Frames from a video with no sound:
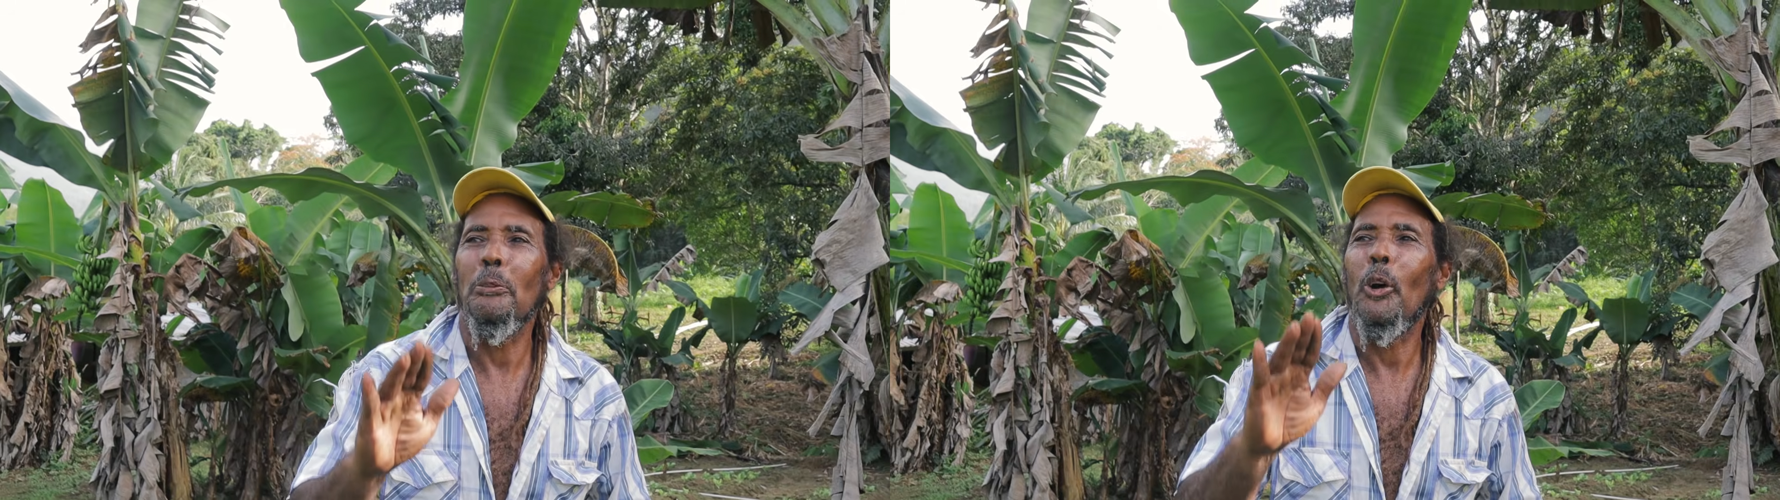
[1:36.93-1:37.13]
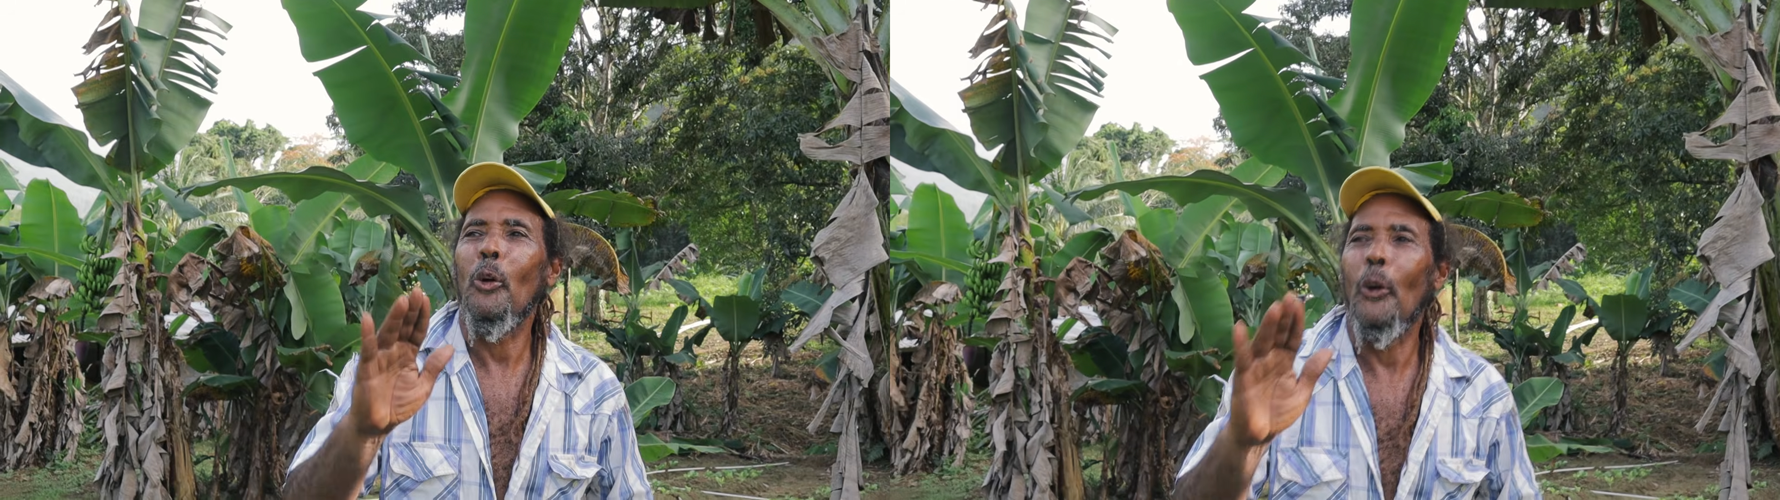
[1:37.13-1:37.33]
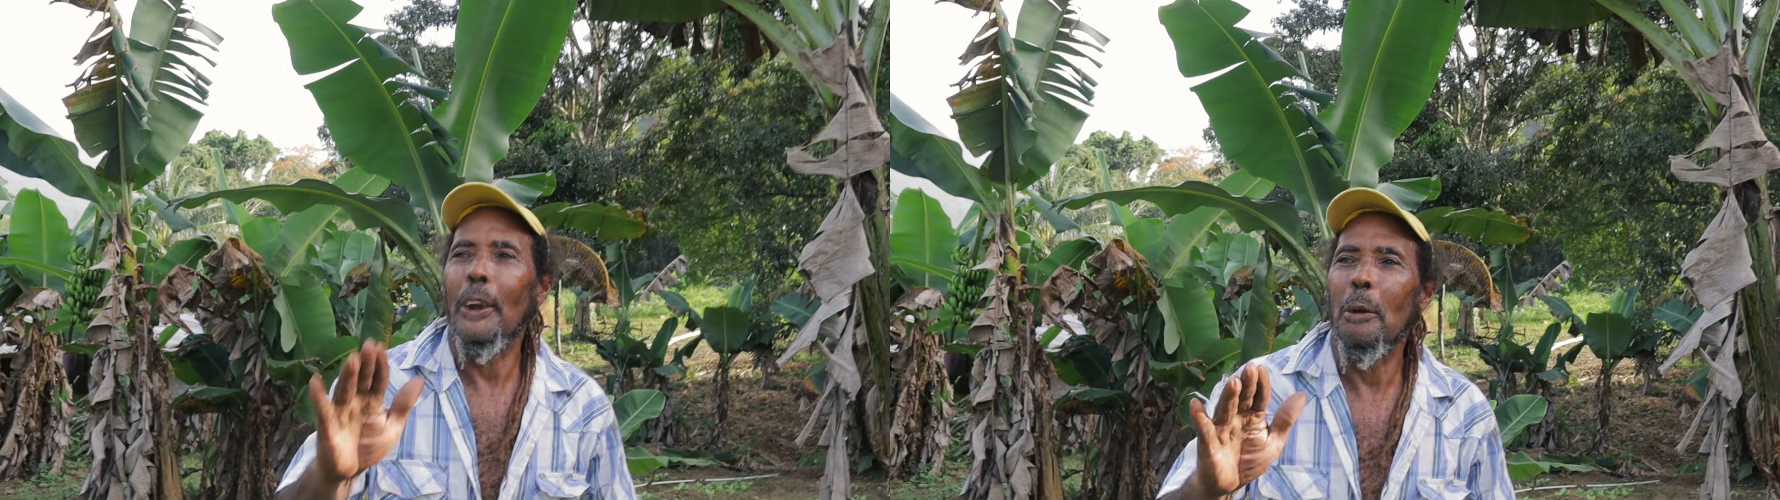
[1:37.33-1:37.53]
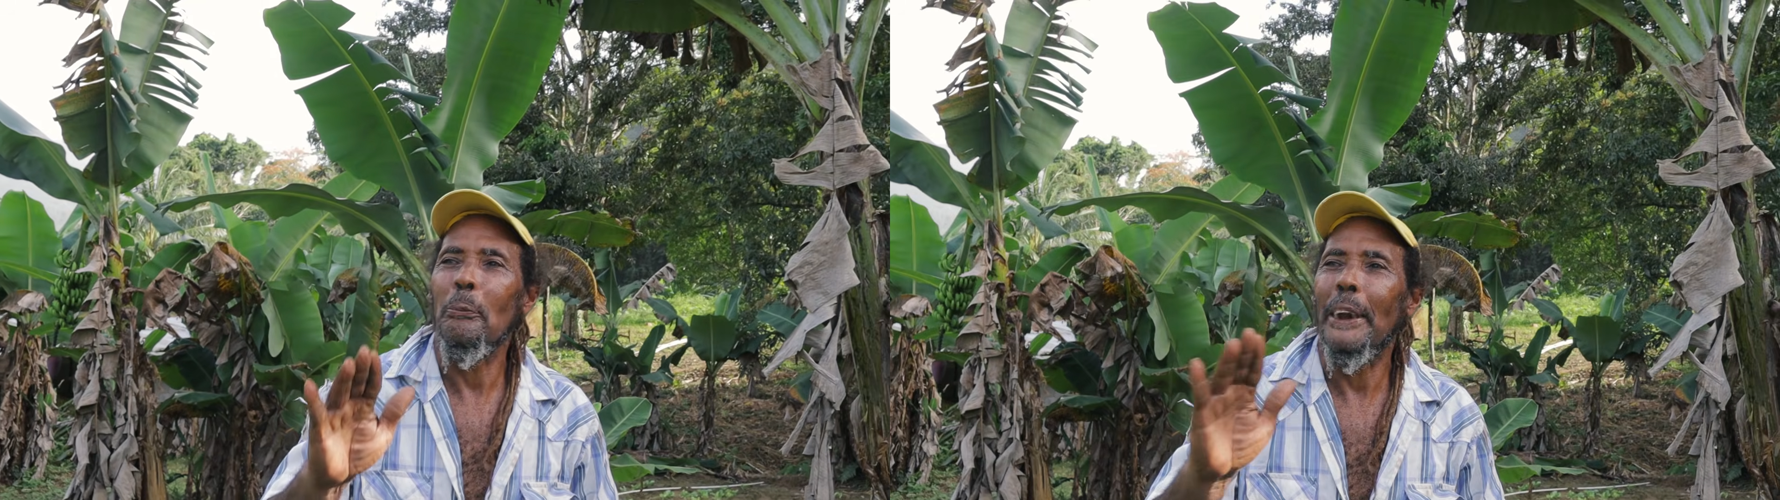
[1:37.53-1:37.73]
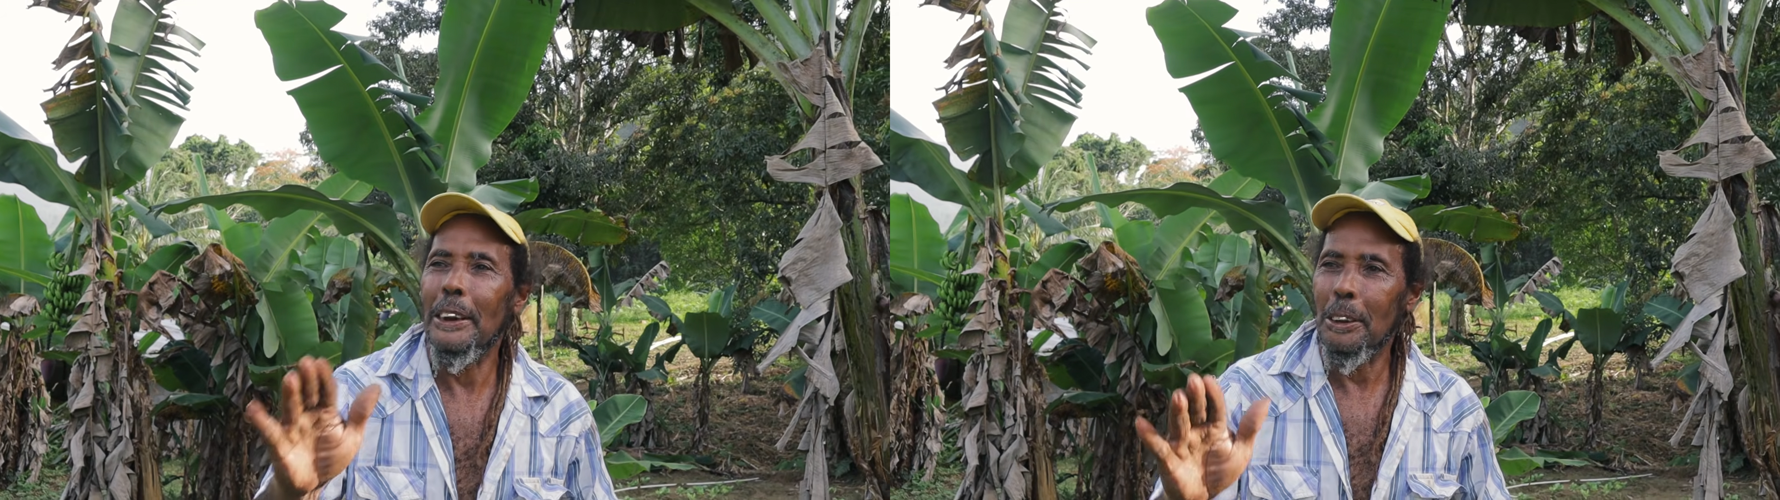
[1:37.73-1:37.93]
Macoya
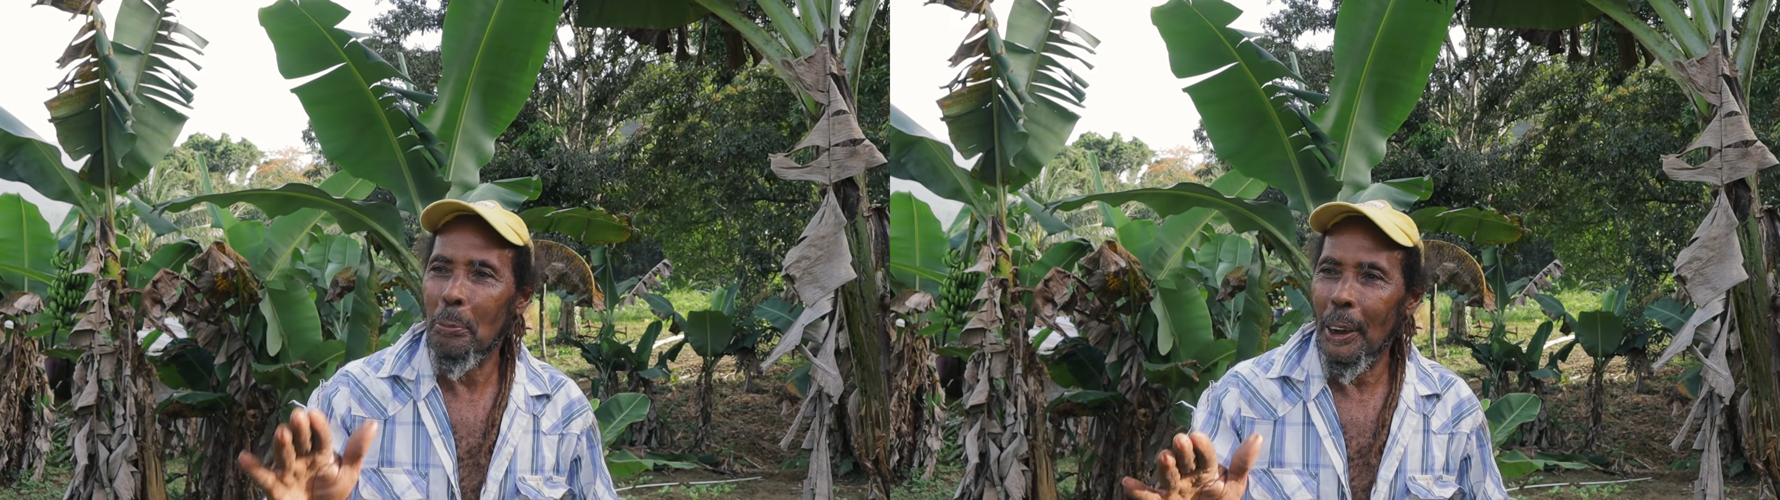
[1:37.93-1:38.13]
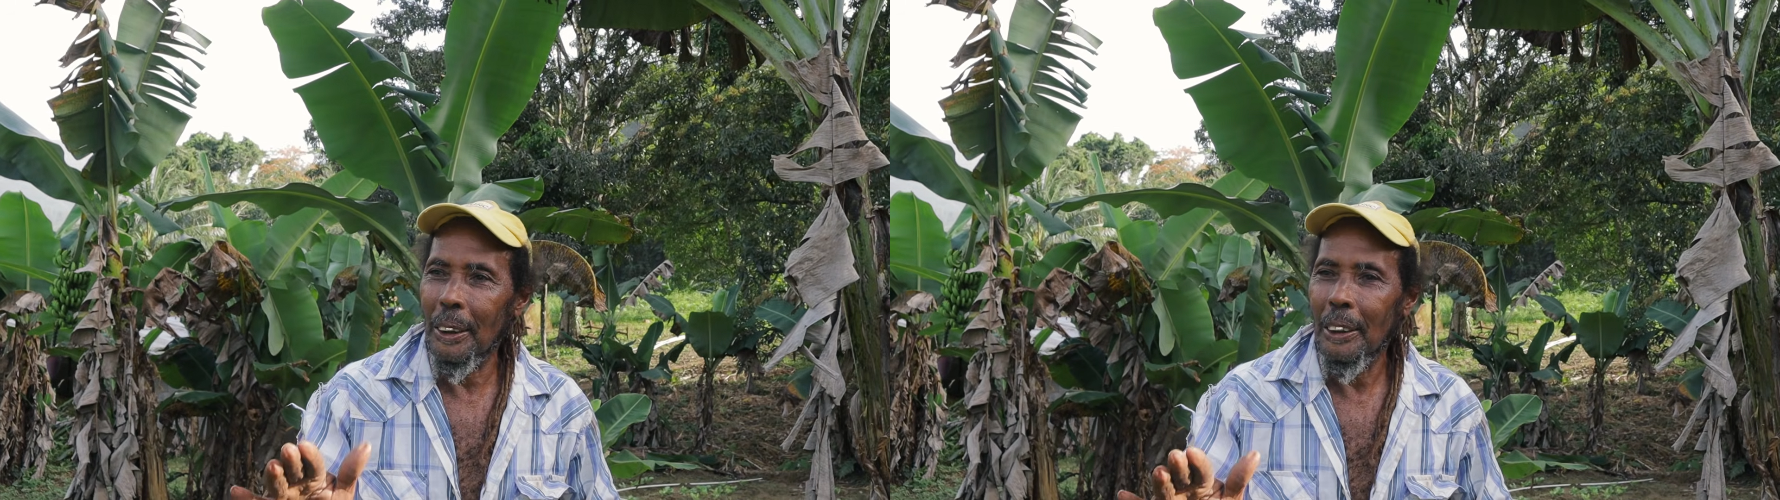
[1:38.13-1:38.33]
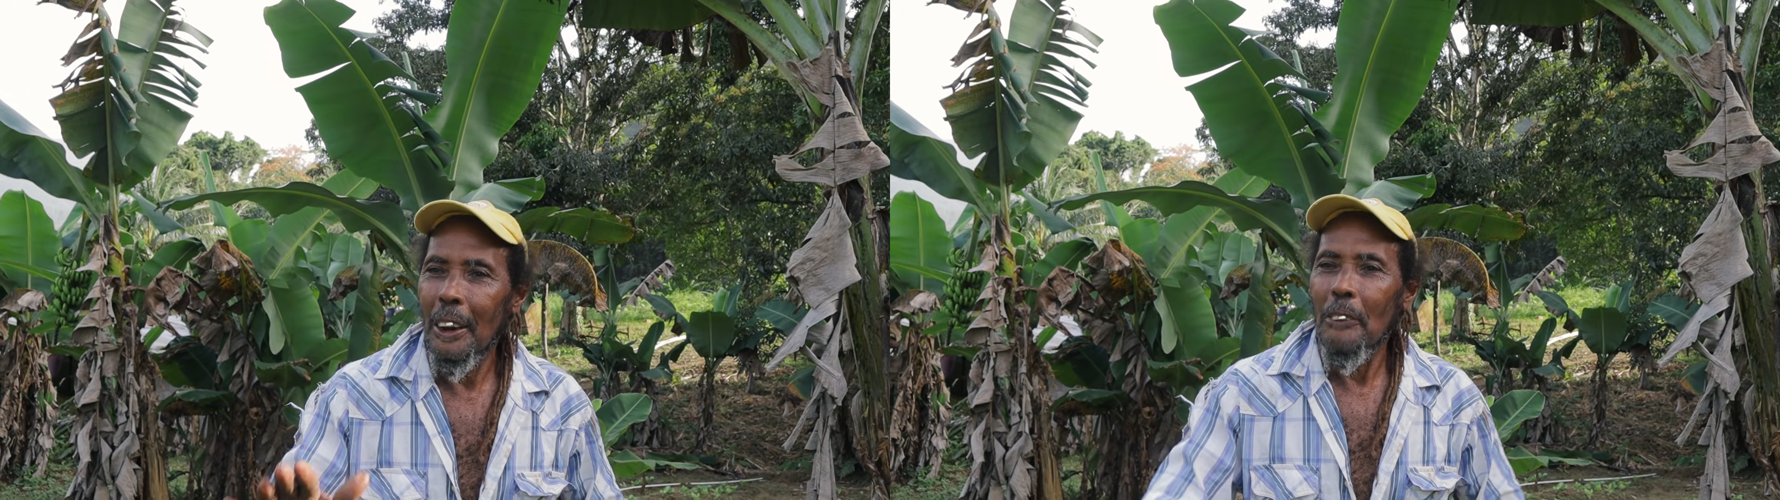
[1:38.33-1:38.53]
management